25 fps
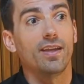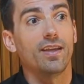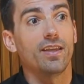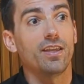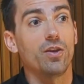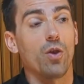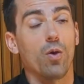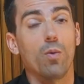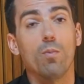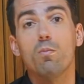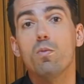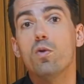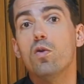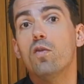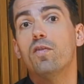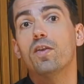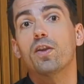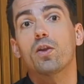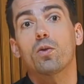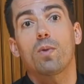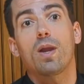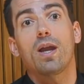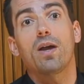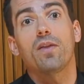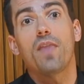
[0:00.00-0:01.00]

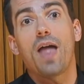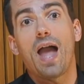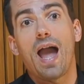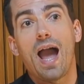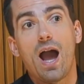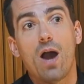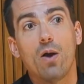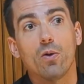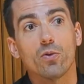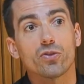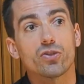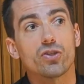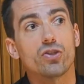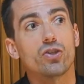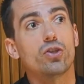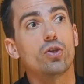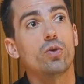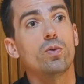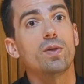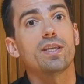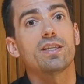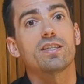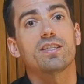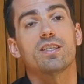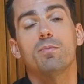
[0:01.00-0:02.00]
Moving around the house,
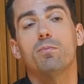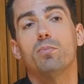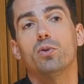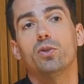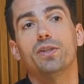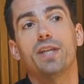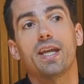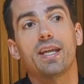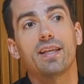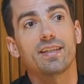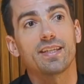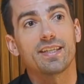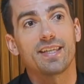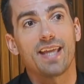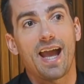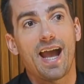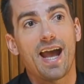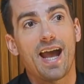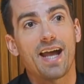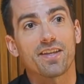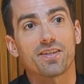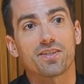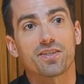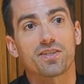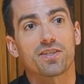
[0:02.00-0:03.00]
doing simple daily
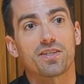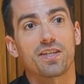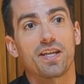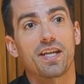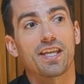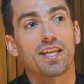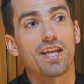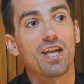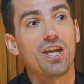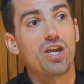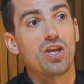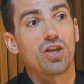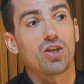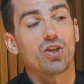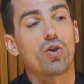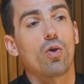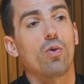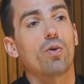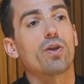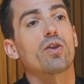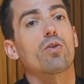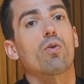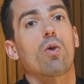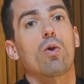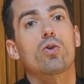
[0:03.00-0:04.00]
tasks like
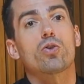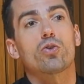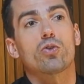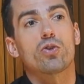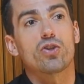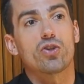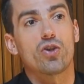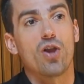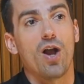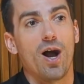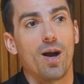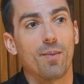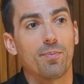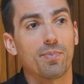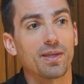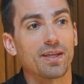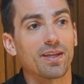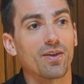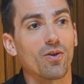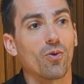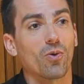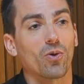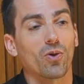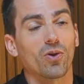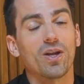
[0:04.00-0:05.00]
going grocery
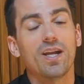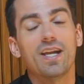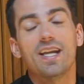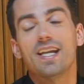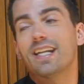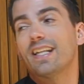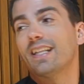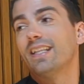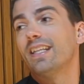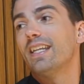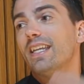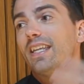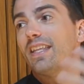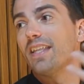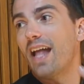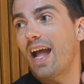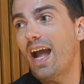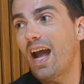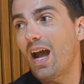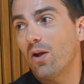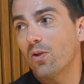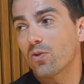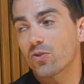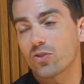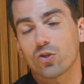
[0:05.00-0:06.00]
shopping or cleaning the
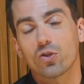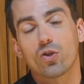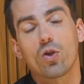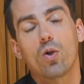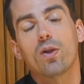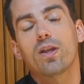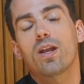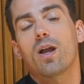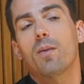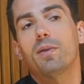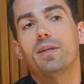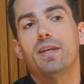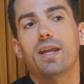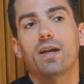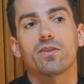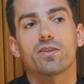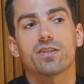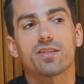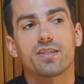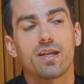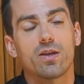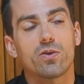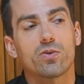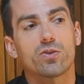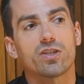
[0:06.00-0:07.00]
house or going up and down
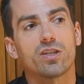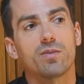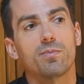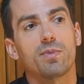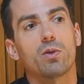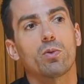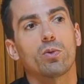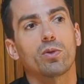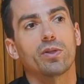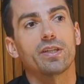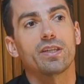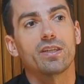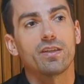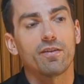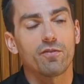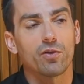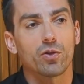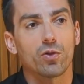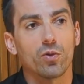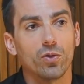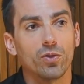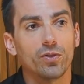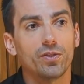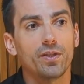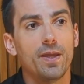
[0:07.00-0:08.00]
stairs can be really
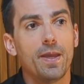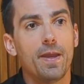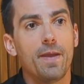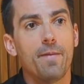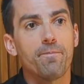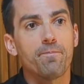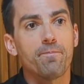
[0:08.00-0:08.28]
difficult.